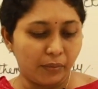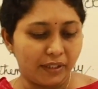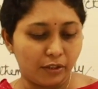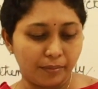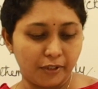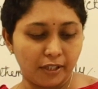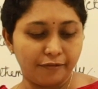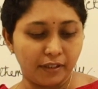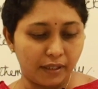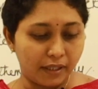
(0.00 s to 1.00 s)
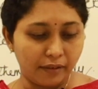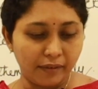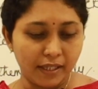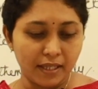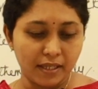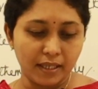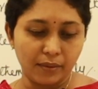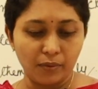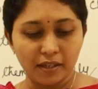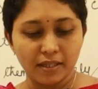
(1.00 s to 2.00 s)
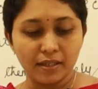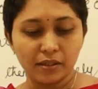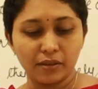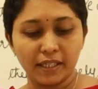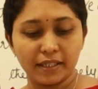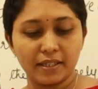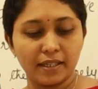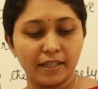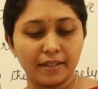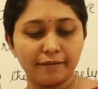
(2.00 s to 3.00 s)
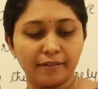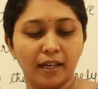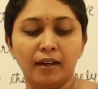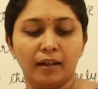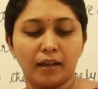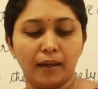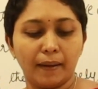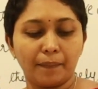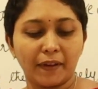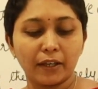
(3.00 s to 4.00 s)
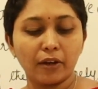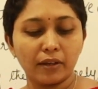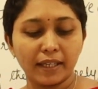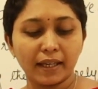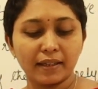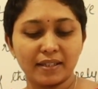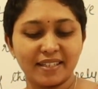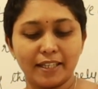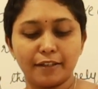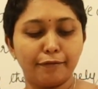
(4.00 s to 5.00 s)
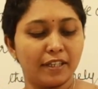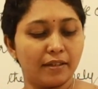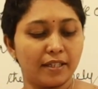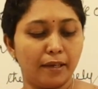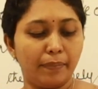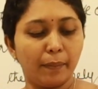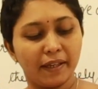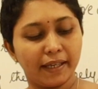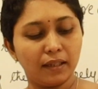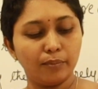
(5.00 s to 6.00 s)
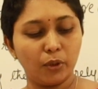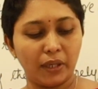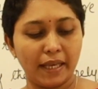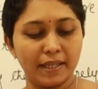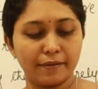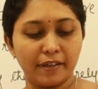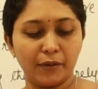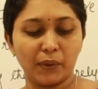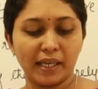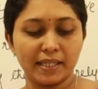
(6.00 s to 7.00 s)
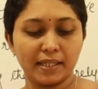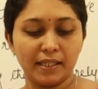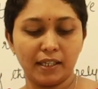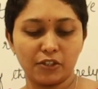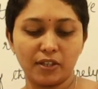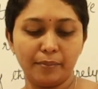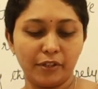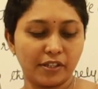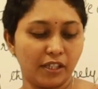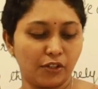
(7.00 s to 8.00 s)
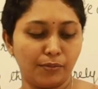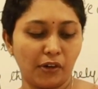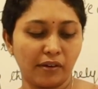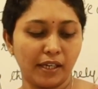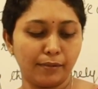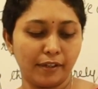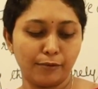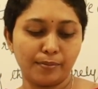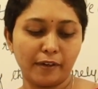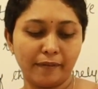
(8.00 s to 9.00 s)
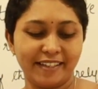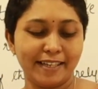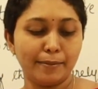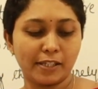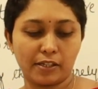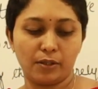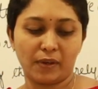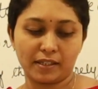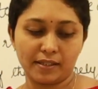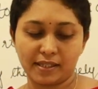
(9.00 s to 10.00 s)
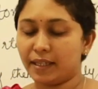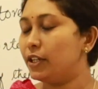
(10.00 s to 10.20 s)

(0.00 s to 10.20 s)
Without obtaining further advice, isolate vaccines, contact state of and contact the state of territory public health bodies for advice, the national immunization program went privately the state vaccines.